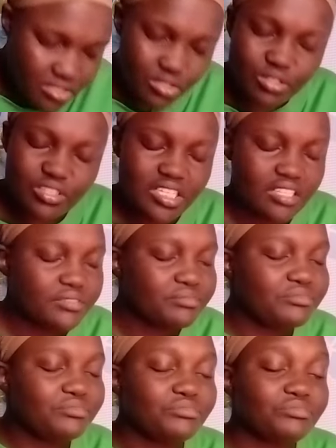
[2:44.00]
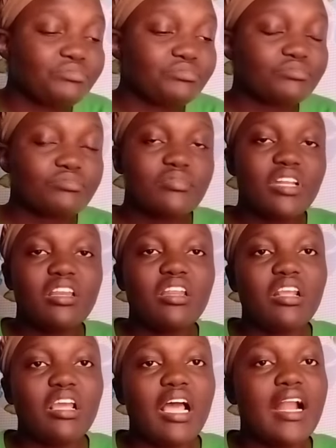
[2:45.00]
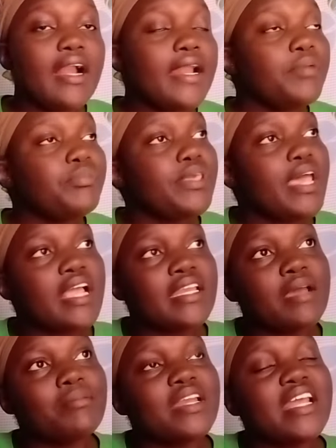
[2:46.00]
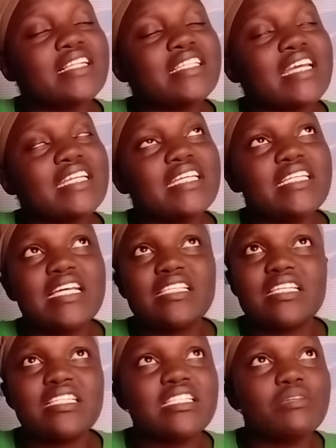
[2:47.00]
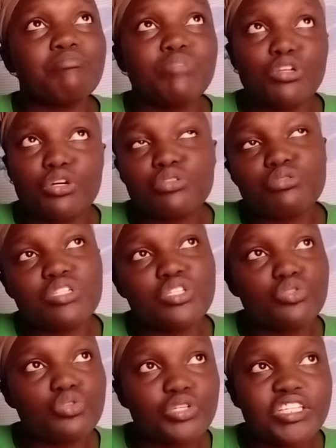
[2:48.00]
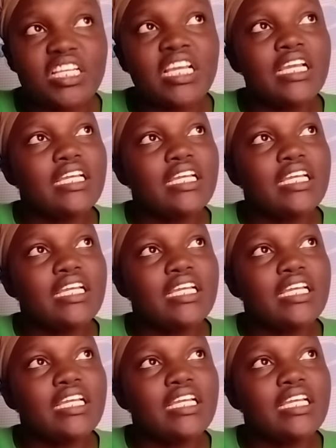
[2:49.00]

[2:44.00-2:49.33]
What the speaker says: sorry. Ananiambia daktari he doesn't belong to this story.